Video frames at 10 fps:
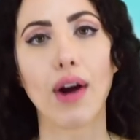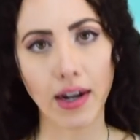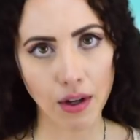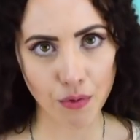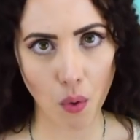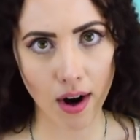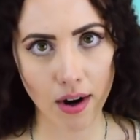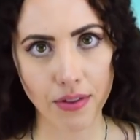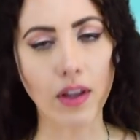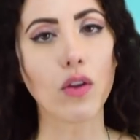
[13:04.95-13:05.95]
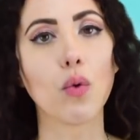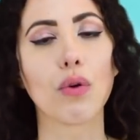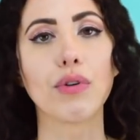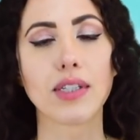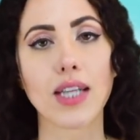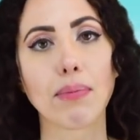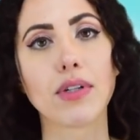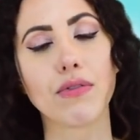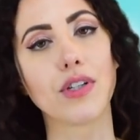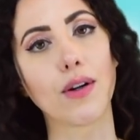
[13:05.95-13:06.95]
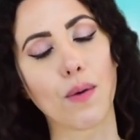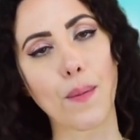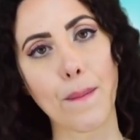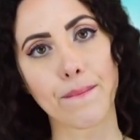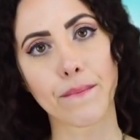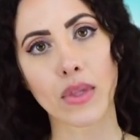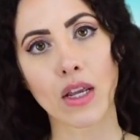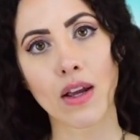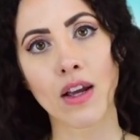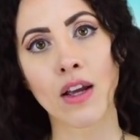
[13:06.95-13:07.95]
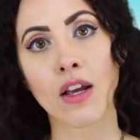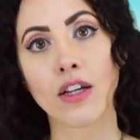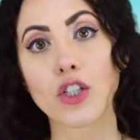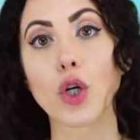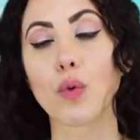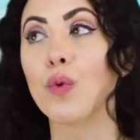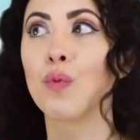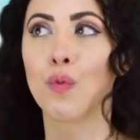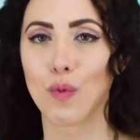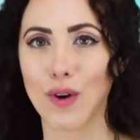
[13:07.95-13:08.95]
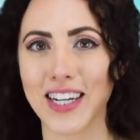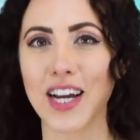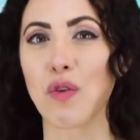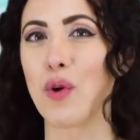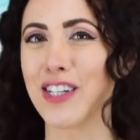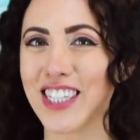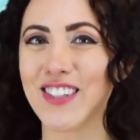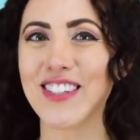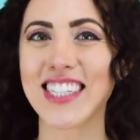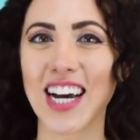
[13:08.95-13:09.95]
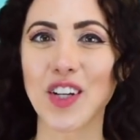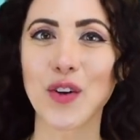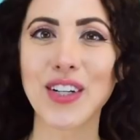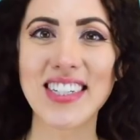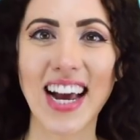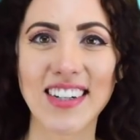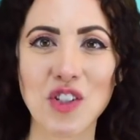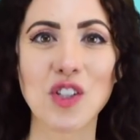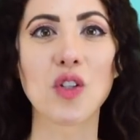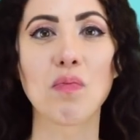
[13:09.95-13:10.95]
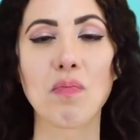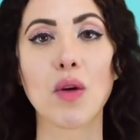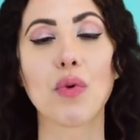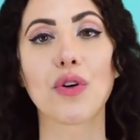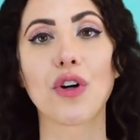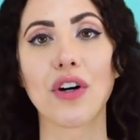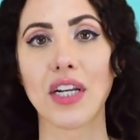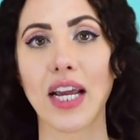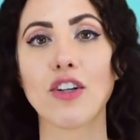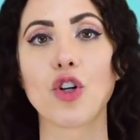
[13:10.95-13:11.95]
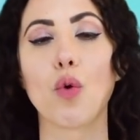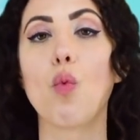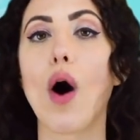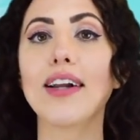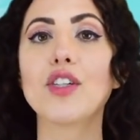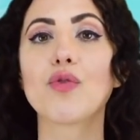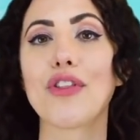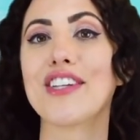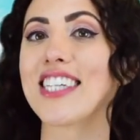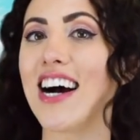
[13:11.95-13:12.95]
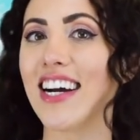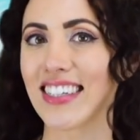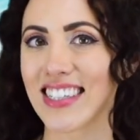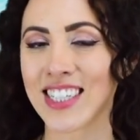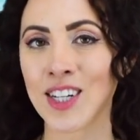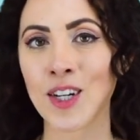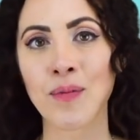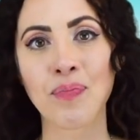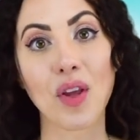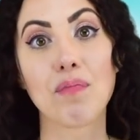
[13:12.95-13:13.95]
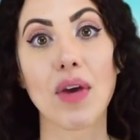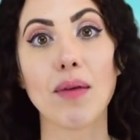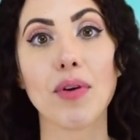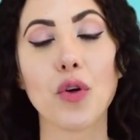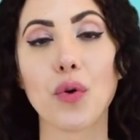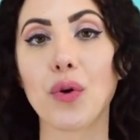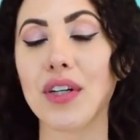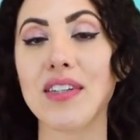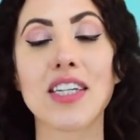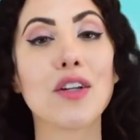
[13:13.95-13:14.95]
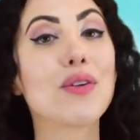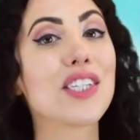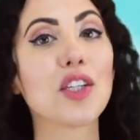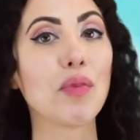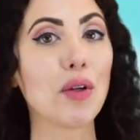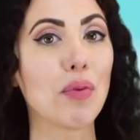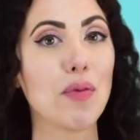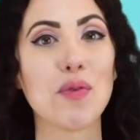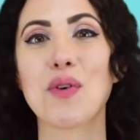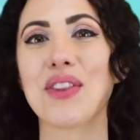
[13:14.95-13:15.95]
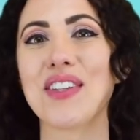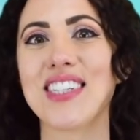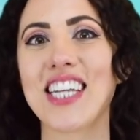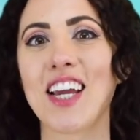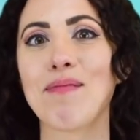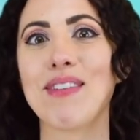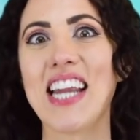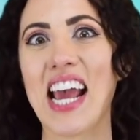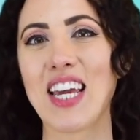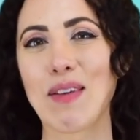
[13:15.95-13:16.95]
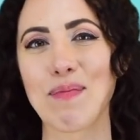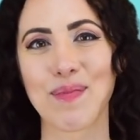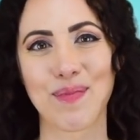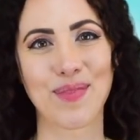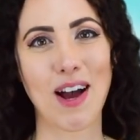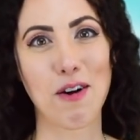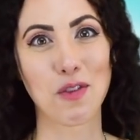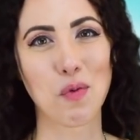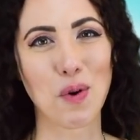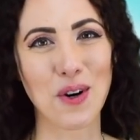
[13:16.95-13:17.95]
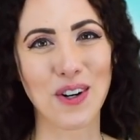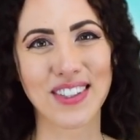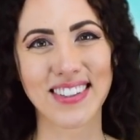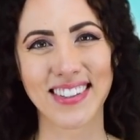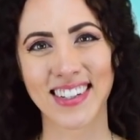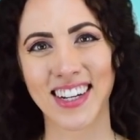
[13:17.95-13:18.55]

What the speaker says: ready for, that you are receptive to. So again, once you set your intention to meet with your guardian angel, watch for the signs. Maybe you'll continuously meet people with the same name out in the world,